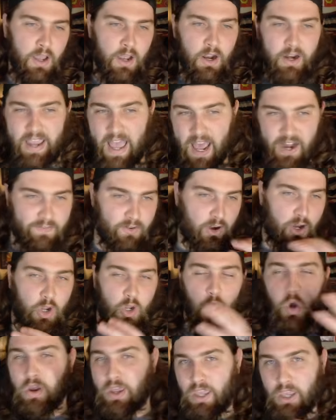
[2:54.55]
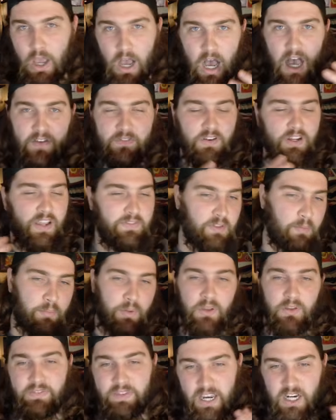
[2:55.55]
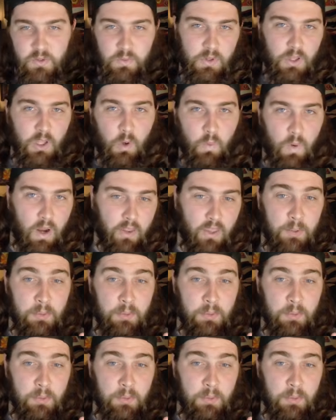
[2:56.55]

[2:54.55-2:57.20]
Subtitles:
kind of are cooking off and you have to build decks really quickly.